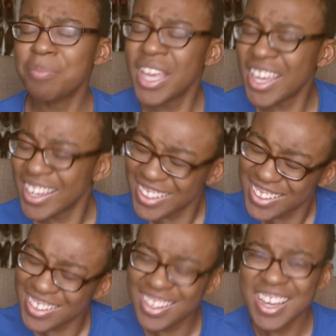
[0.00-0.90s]
be,
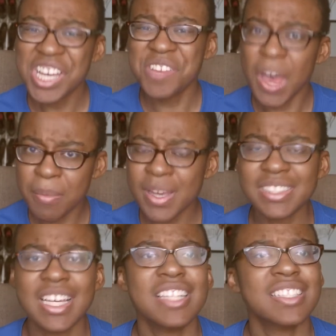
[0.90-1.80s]
if that
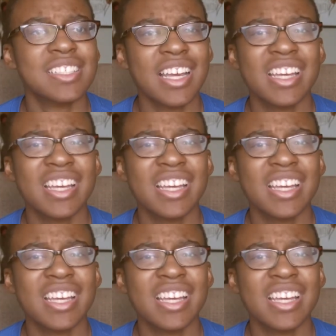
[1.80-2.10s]
makes sense.